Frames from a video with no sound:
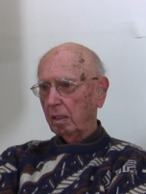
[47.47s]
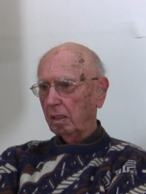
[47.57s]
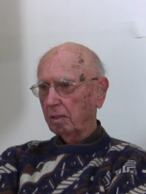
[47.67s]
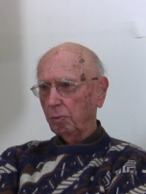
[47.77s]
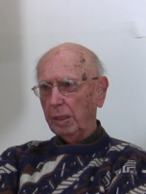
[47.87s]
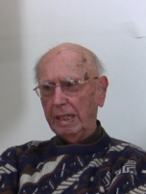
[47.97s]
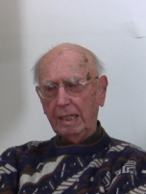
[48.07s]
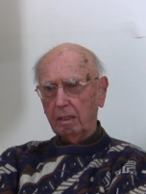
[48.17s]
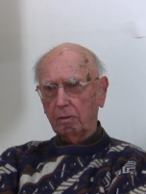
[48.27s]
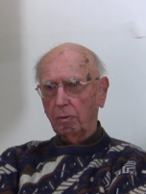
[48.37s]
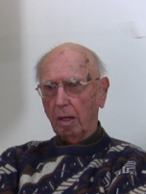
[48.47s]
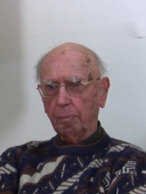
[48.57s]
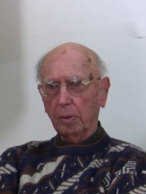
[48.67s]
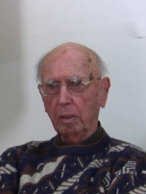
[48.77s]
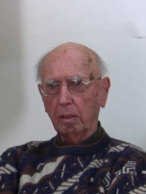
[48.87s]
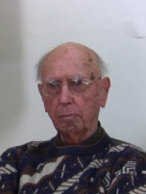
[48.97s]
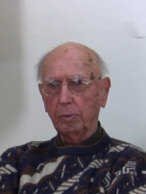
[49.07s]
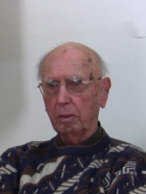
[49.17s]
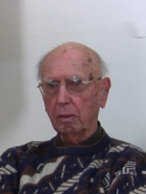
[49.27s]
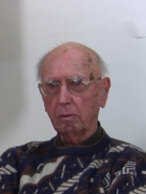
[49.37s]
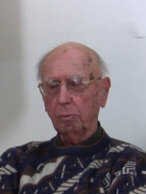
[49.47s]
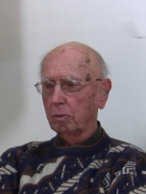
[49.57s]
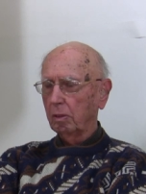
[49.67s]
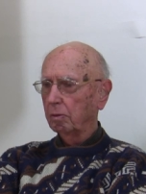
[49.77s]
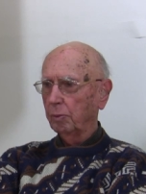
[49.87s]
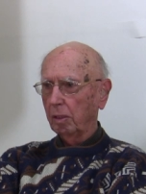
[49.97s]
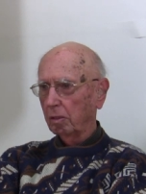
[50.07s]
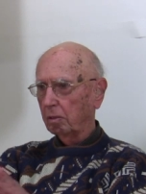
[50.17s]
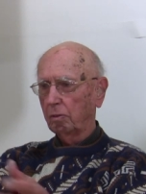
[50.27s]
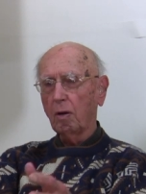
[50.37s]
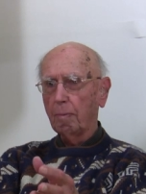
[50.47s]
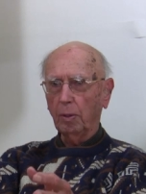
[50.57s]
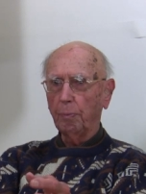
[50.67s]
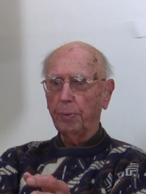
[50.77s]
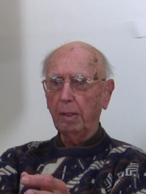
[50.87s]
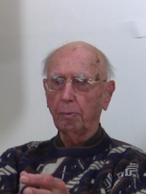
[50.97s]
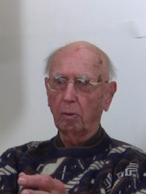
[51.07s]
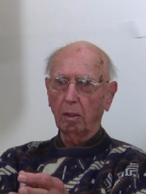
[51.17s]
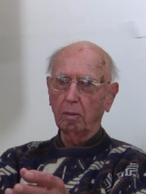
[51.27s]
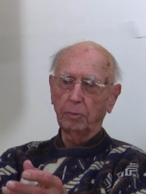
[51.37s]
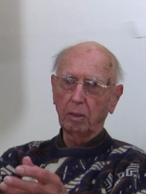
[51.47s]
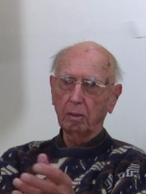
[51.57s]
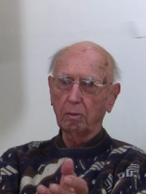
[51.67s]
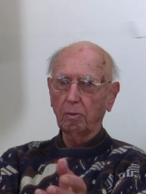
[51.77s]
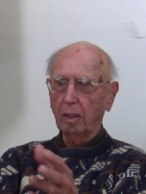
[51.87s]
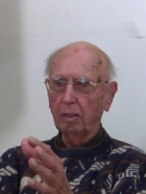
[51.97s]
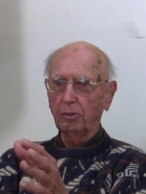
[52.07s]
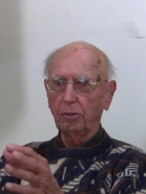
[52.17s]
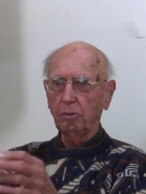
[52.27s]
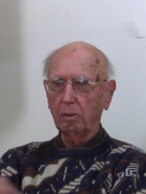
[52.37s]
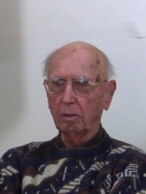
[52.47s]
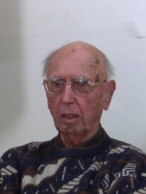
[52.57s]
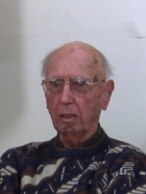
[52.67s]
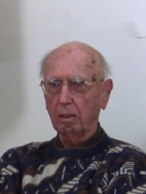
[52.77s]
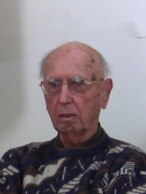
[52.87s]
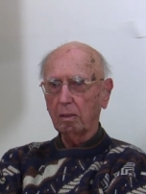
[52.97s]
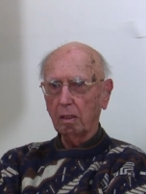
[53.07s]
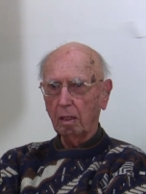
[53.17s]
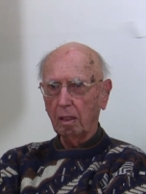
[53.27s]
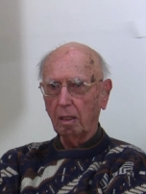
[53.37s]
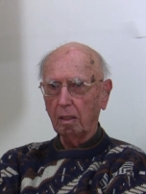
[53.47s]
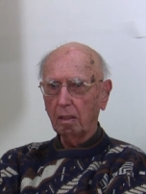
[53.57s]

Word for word: And we hated dropping them because we're, here we are dropping paper on them and they're trying to shoot us out of the sky.